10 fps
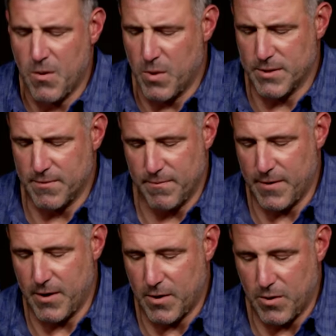It wasn't
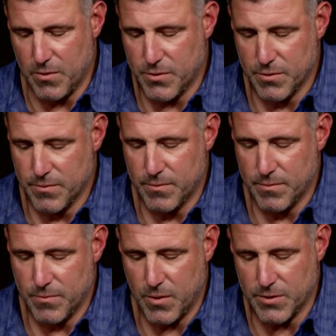very close.
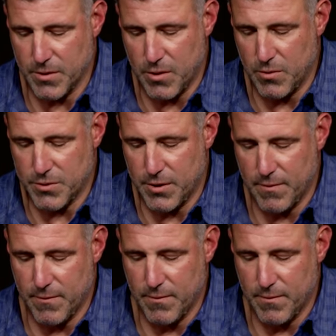It wasn't close enough.